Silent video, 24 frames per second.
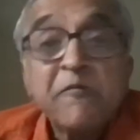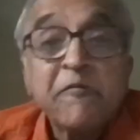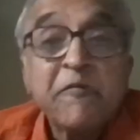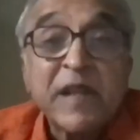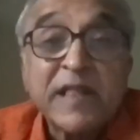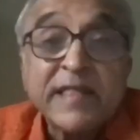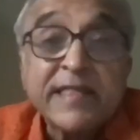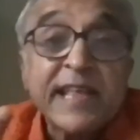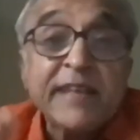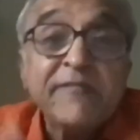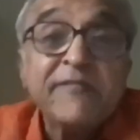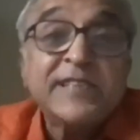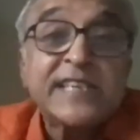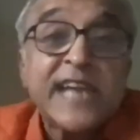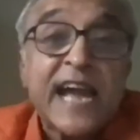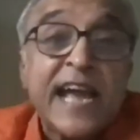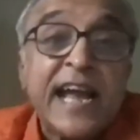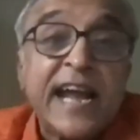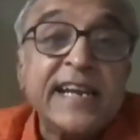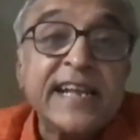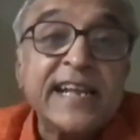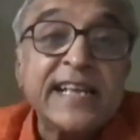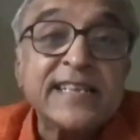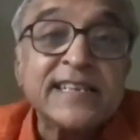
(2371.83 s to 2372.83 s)
one thing which I
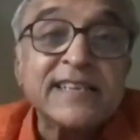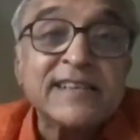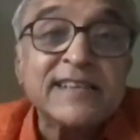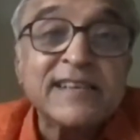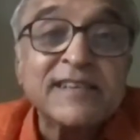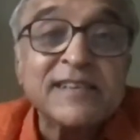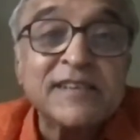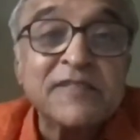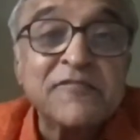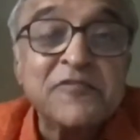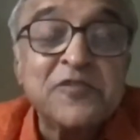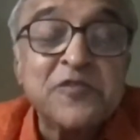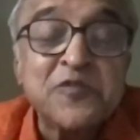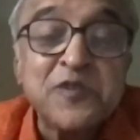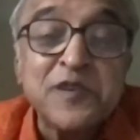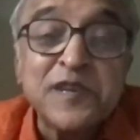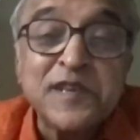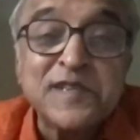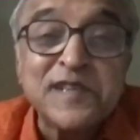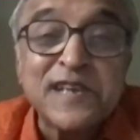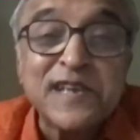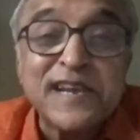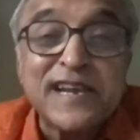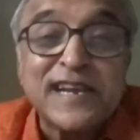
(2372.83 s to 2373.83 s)
I T gives you
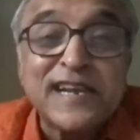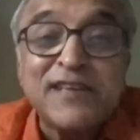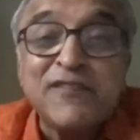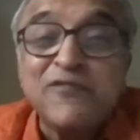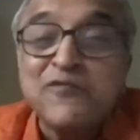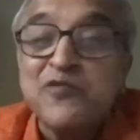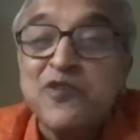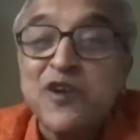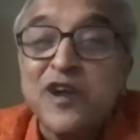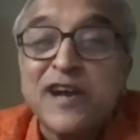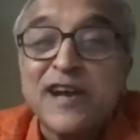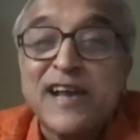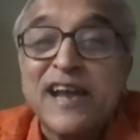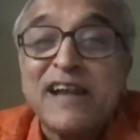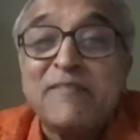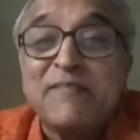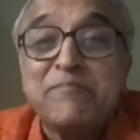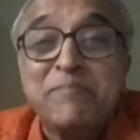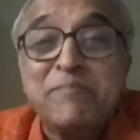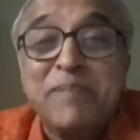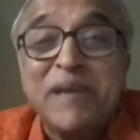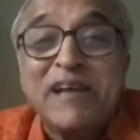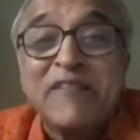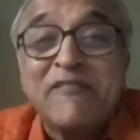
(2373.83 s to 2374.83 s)
is it gives you a good,
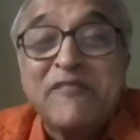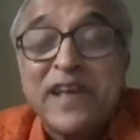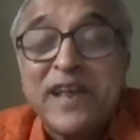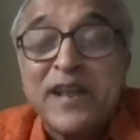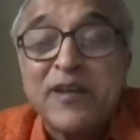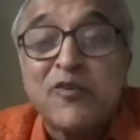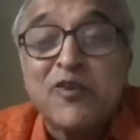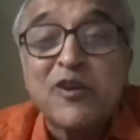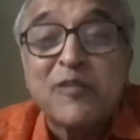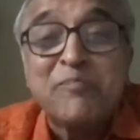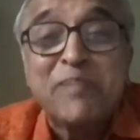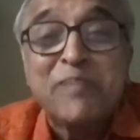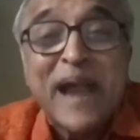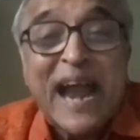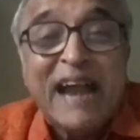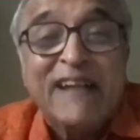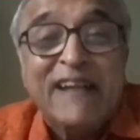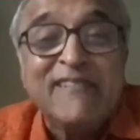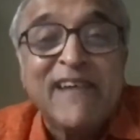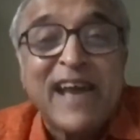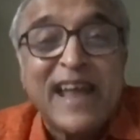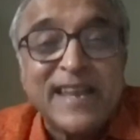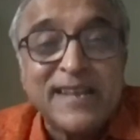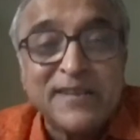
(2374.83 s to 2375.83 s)
big, very good brand
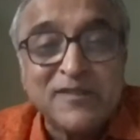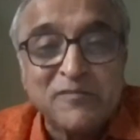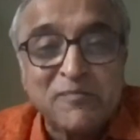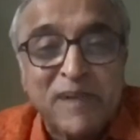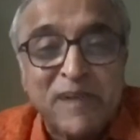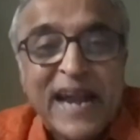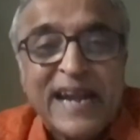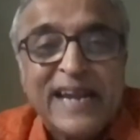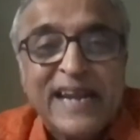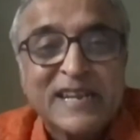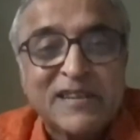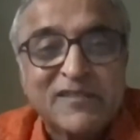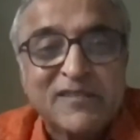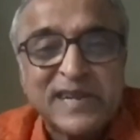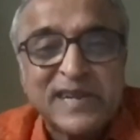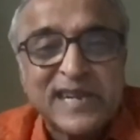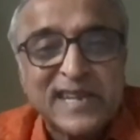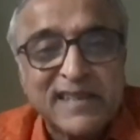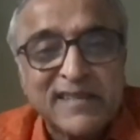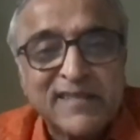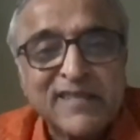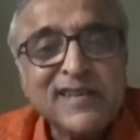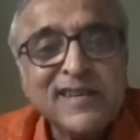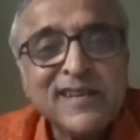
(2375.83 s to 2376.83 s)
value, brand
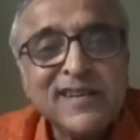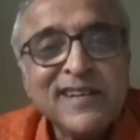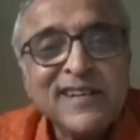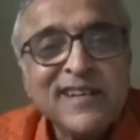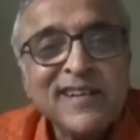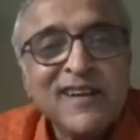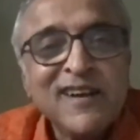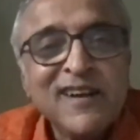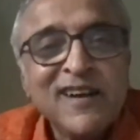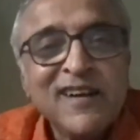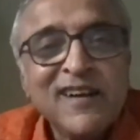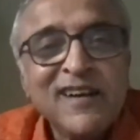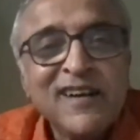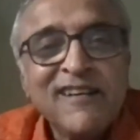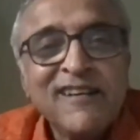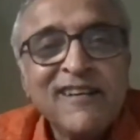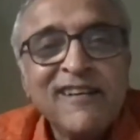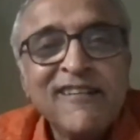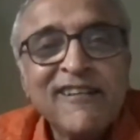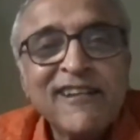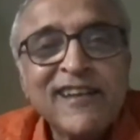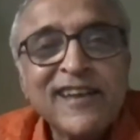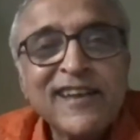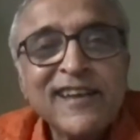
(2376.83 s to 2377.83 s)
equity.
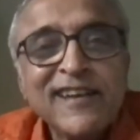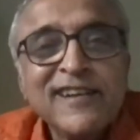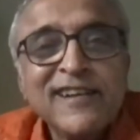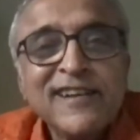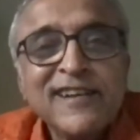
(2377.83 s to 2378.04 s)
Okay.